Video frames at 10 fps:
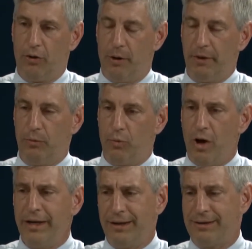I mean,
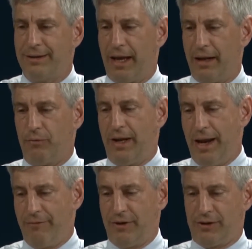one is that we
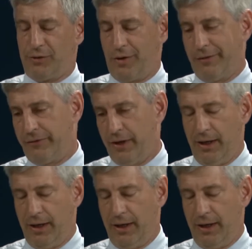have this sort of